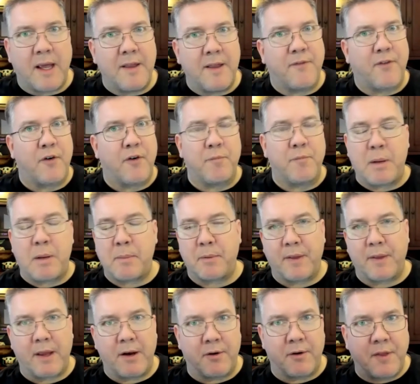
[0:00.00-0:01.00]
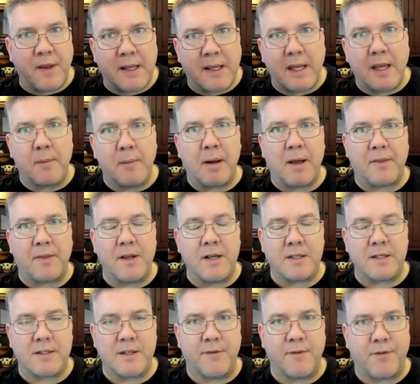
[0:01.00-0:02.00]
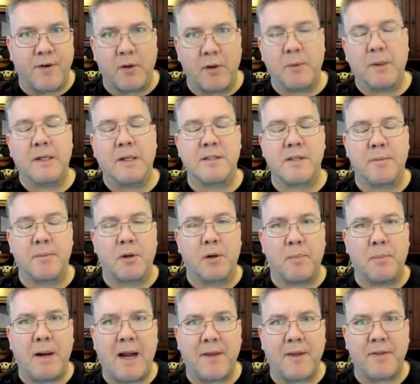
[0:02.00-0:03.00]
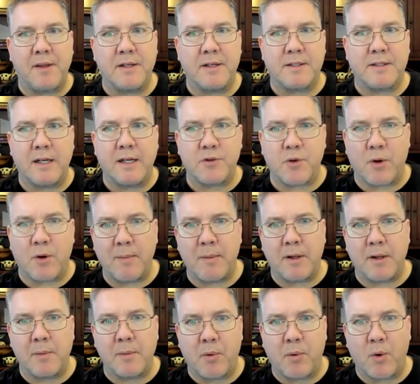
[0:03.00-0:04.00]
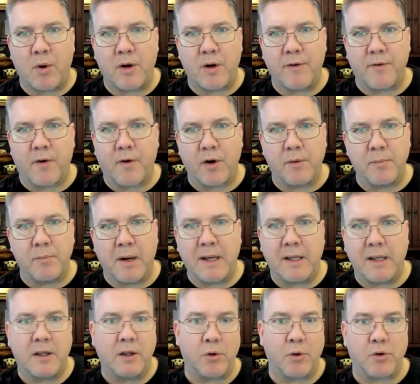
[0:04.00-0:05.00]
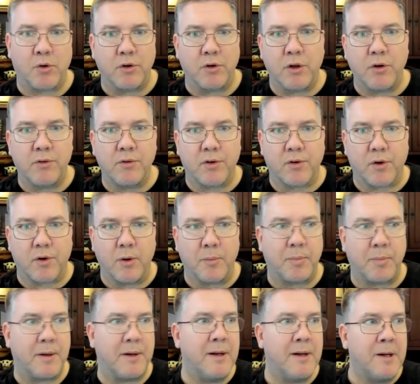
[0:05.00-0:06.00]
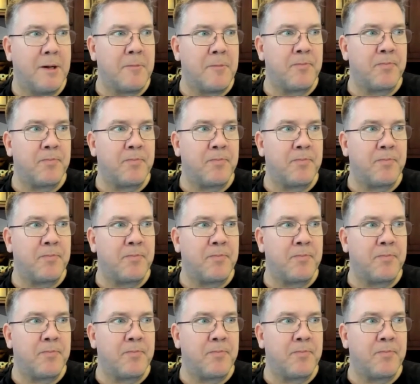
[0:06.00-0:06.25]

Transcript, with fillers: again, for people that are thinking about this and following a similar path is that, so I'm on the board of my local user group, and